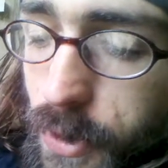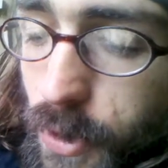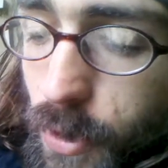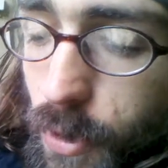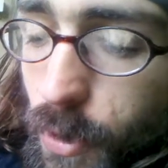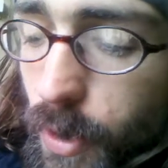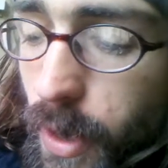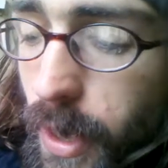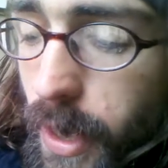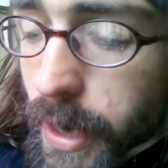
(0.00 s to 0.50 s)

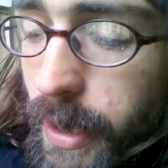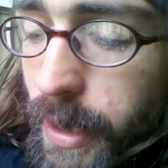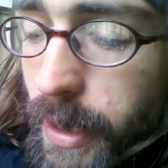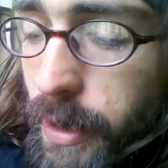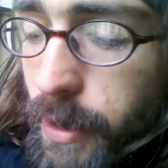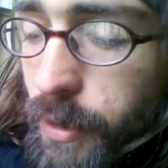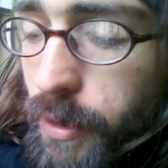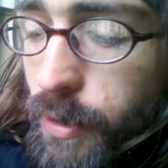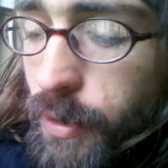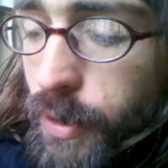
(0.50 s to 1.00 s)
So, I
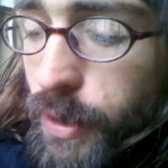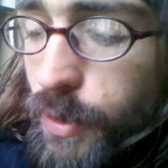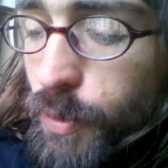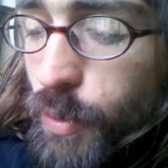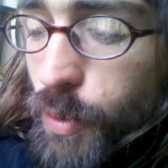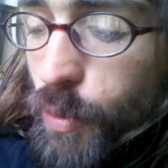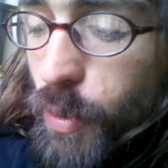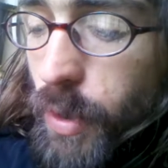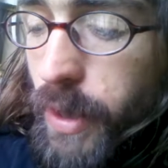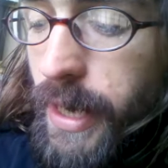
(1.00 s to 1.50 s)
gotta do
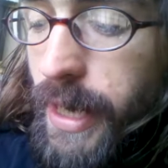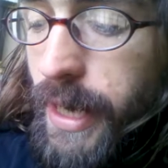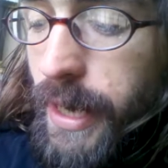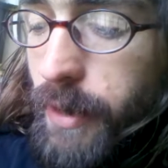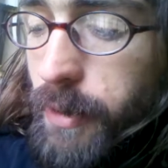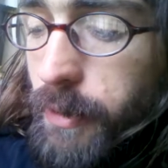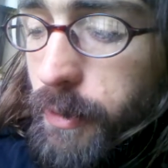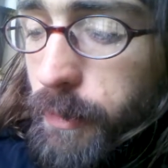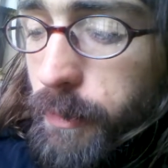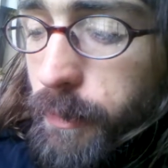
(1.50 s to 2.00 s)
this with one
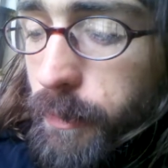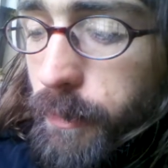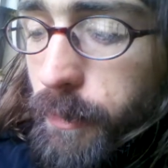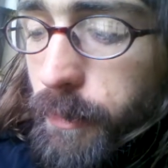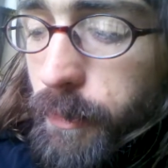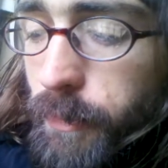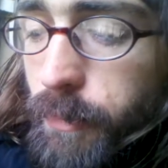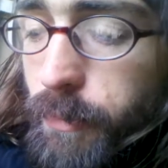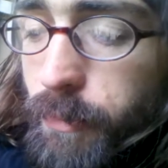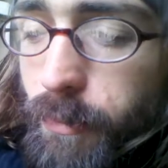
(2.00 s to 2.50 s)
hand,
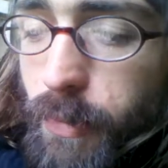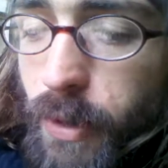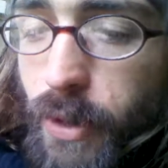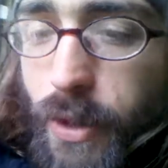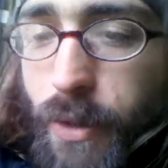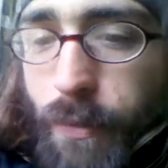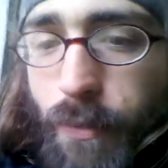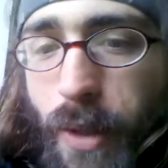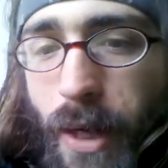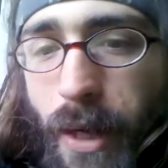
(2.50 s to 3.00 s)

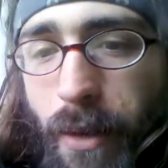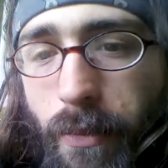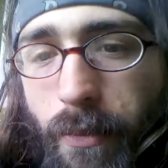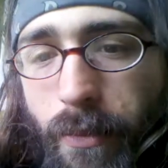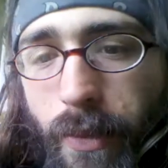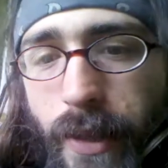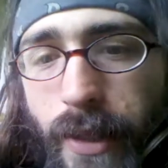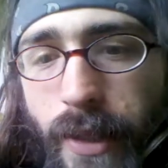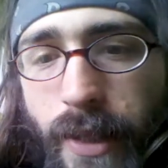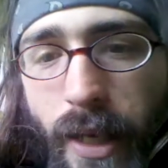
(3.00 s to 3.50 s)
but you can
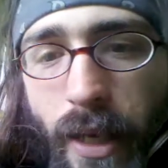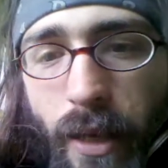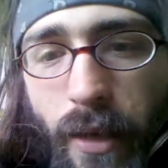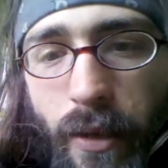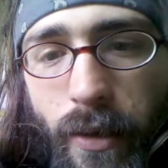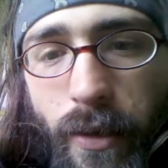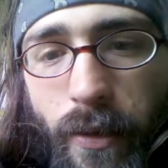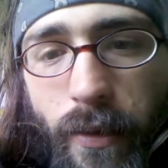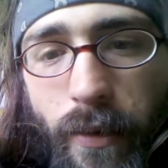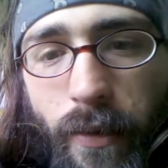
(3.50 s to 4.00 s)
probably
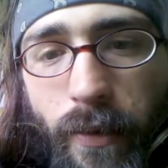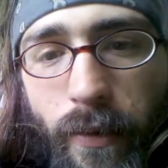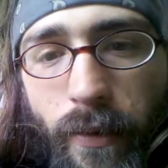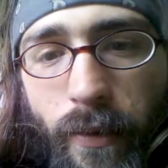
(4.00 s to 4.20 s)
tell